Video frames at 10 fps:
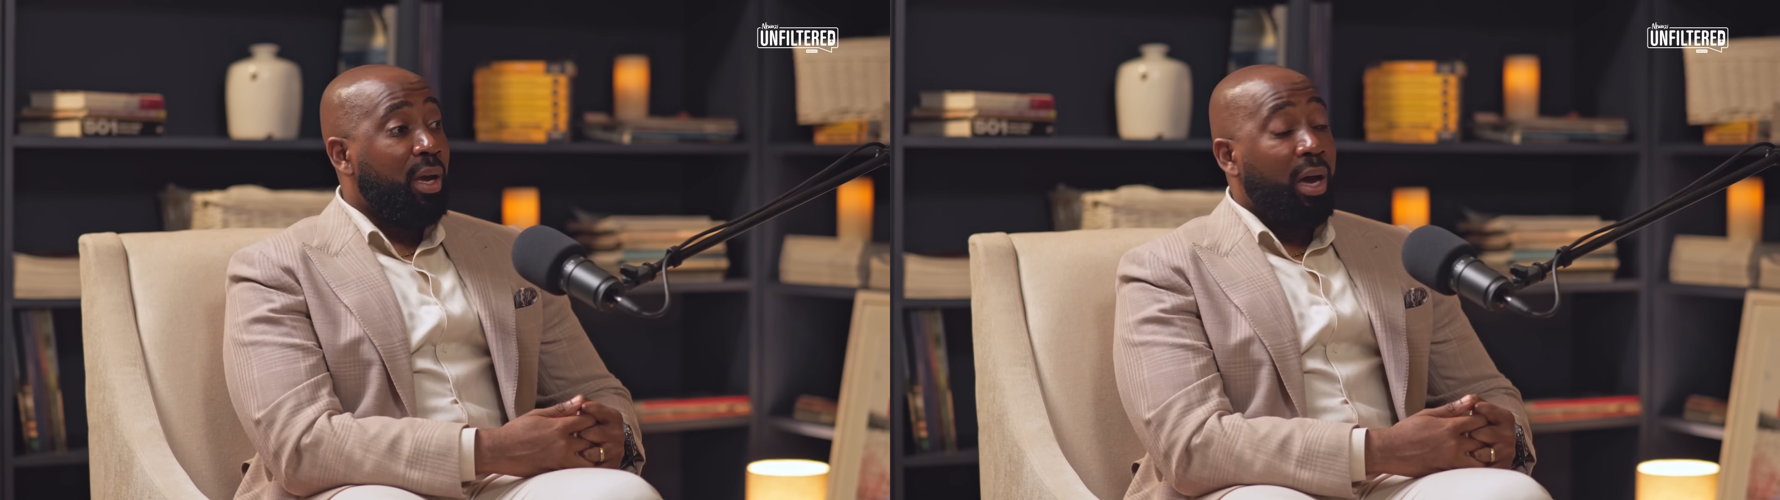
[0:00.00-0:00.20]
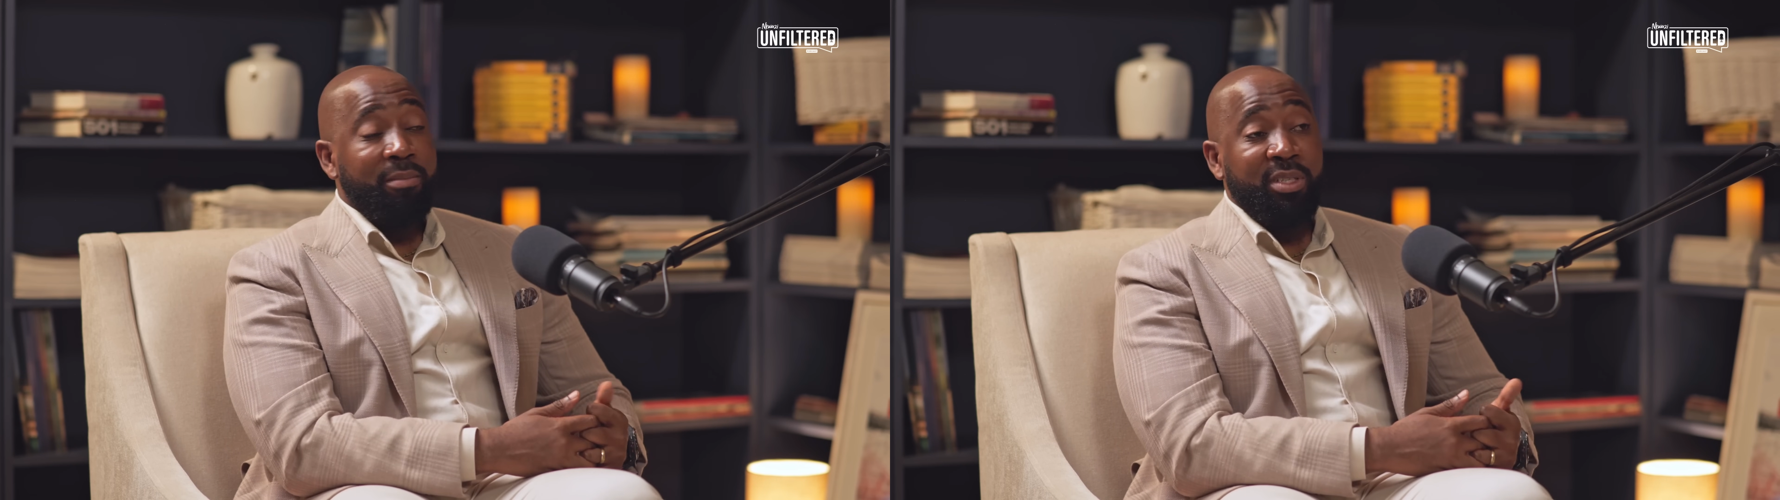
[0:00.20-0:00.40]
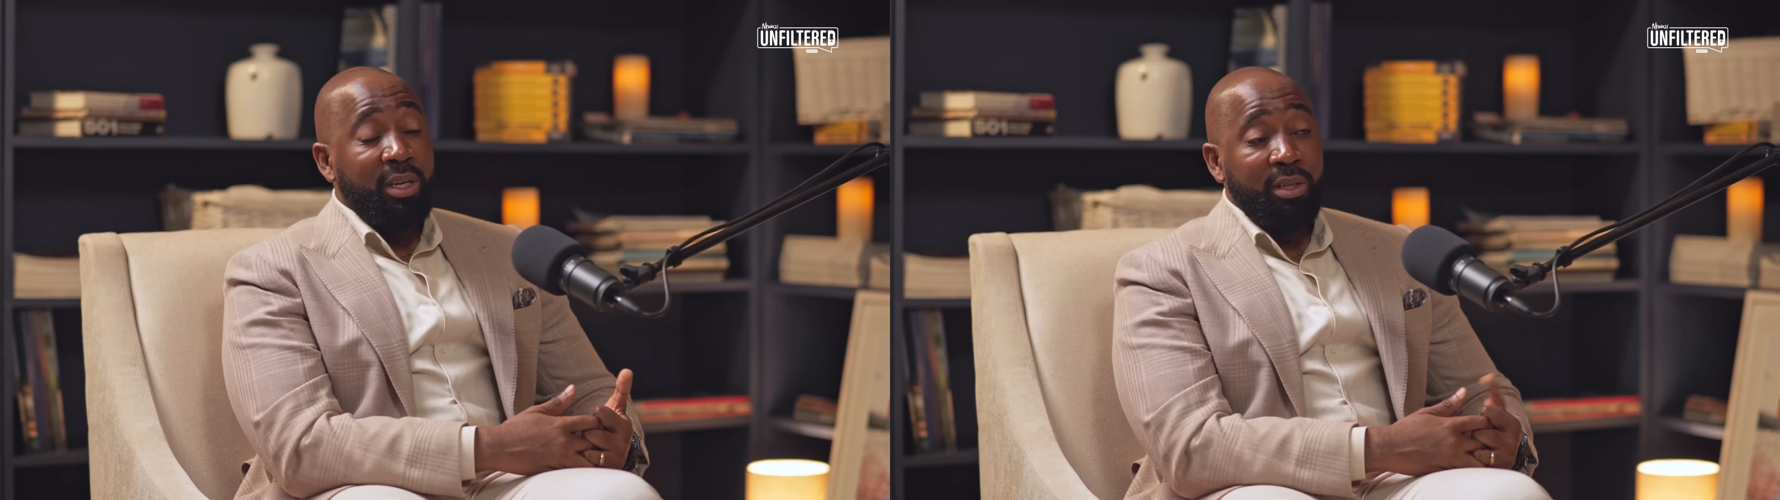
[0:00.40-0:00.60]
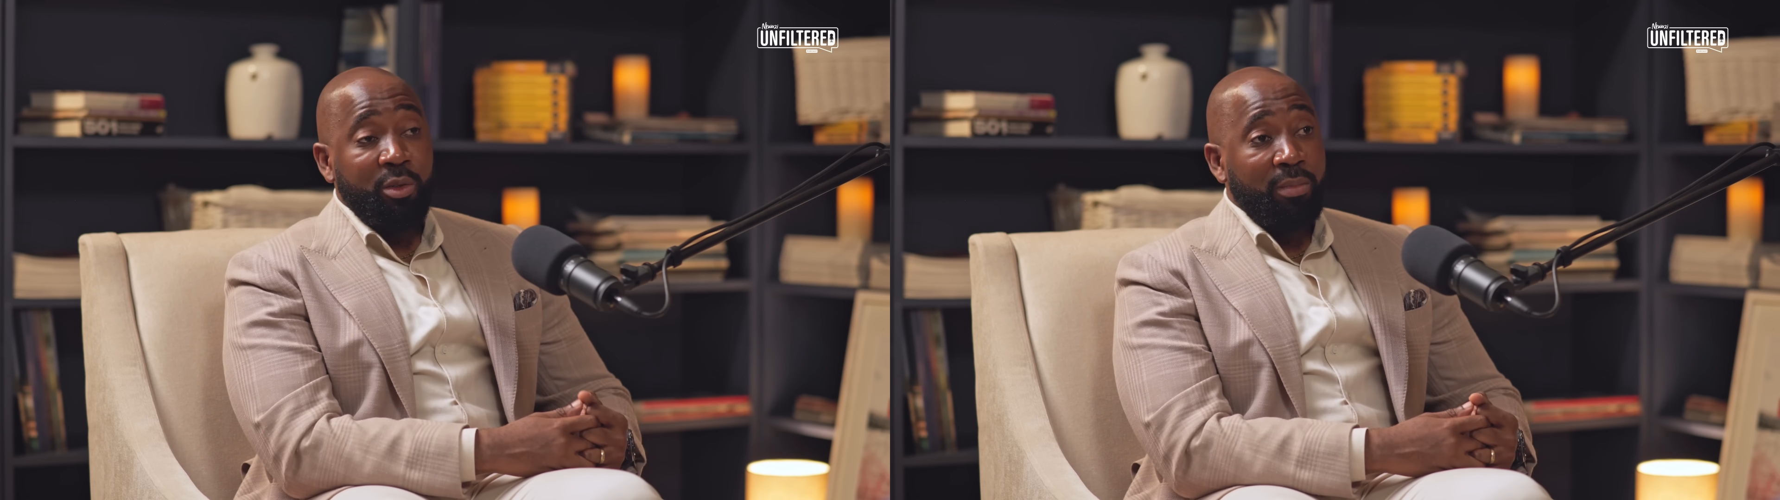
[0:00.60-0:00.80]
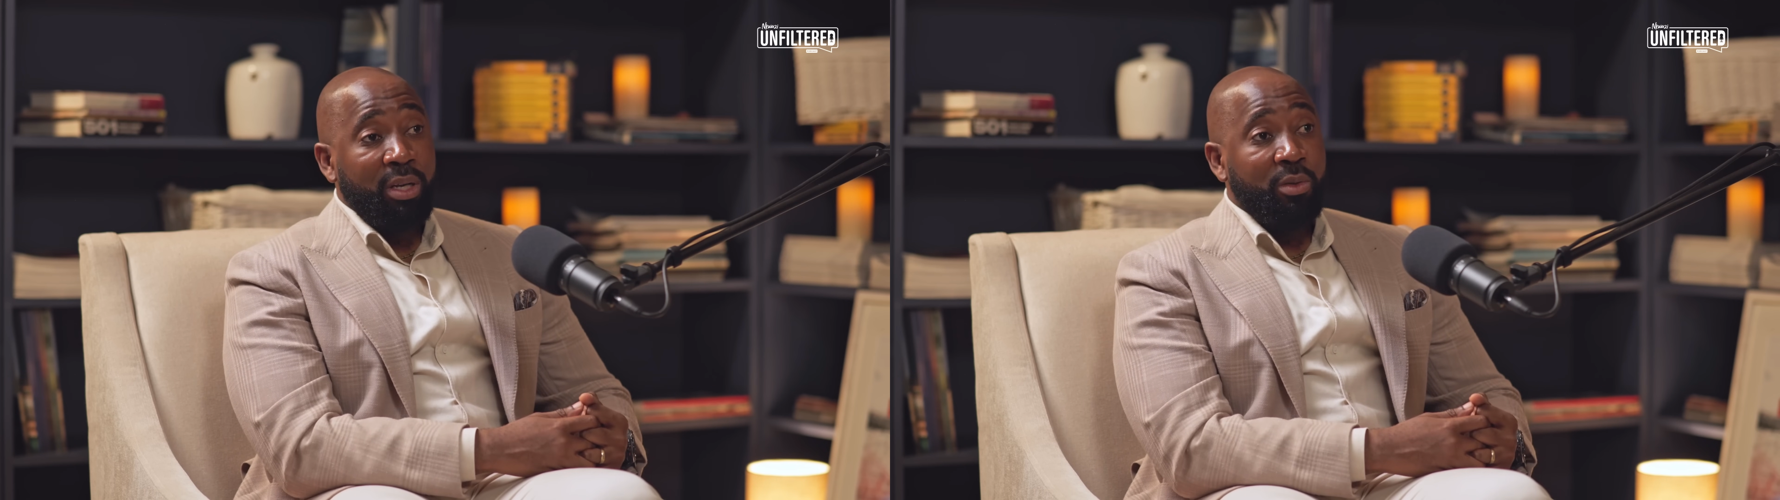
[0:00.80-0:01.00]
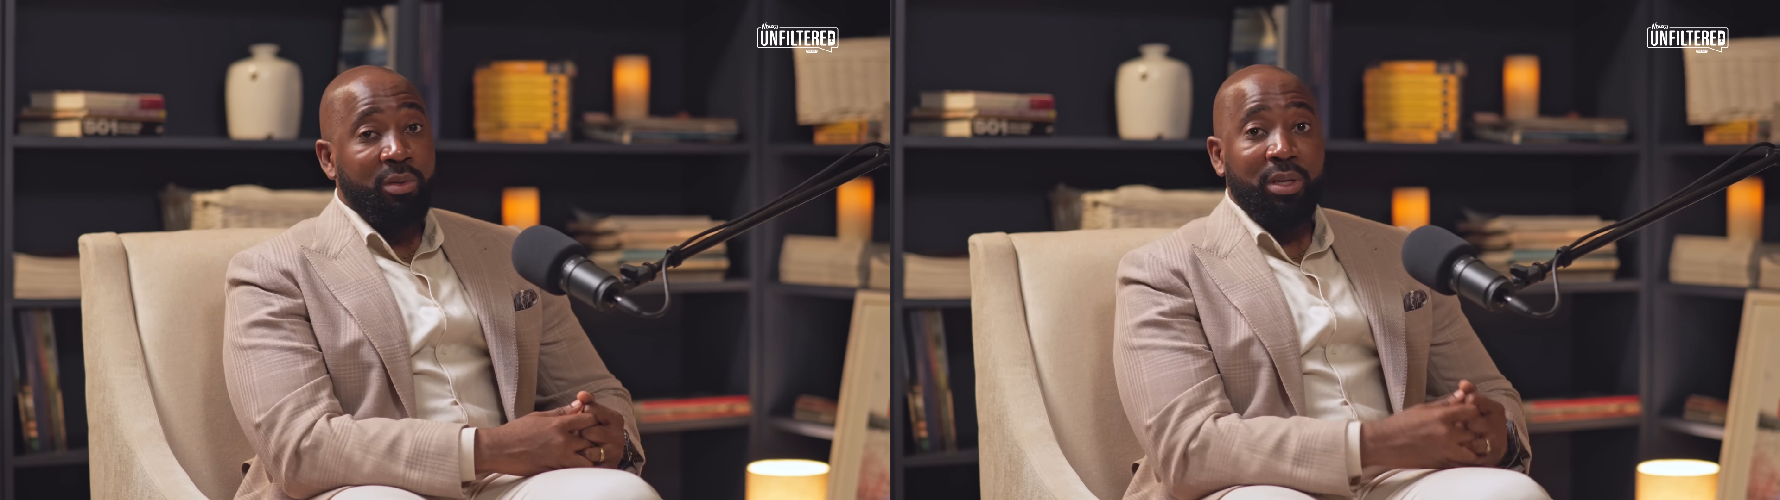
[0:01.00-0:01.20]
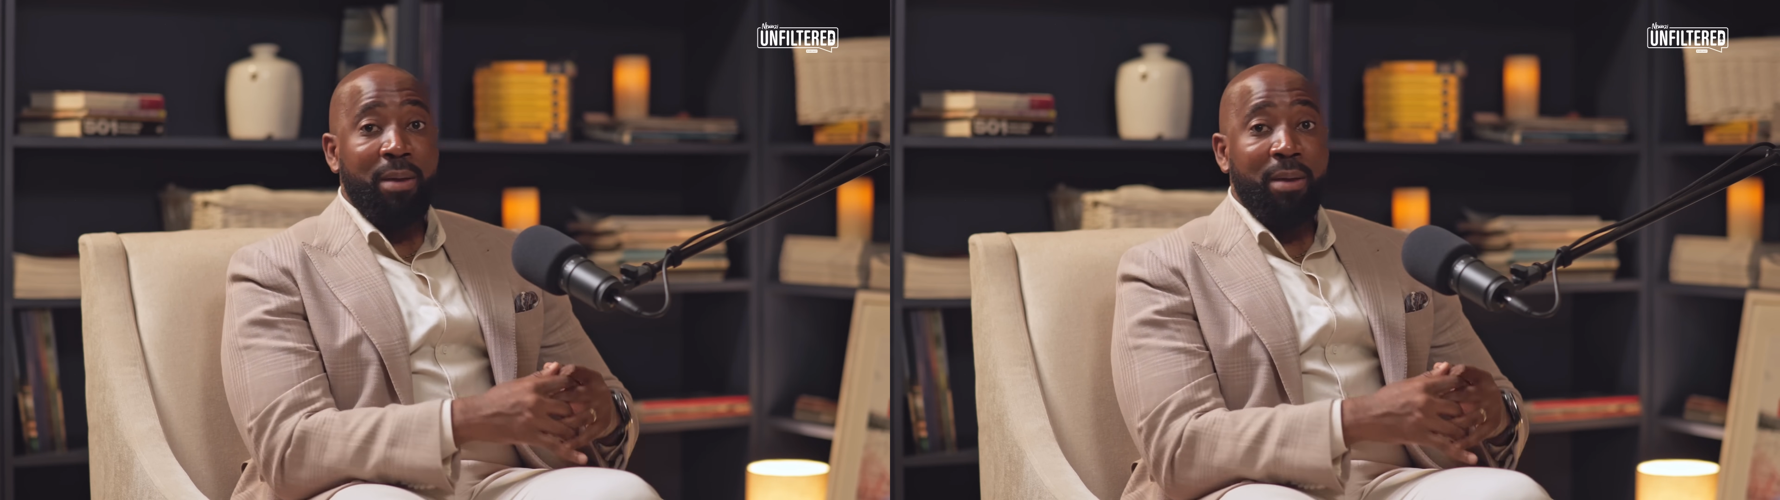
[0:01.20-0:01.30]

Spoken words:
I'm selling tomatoes,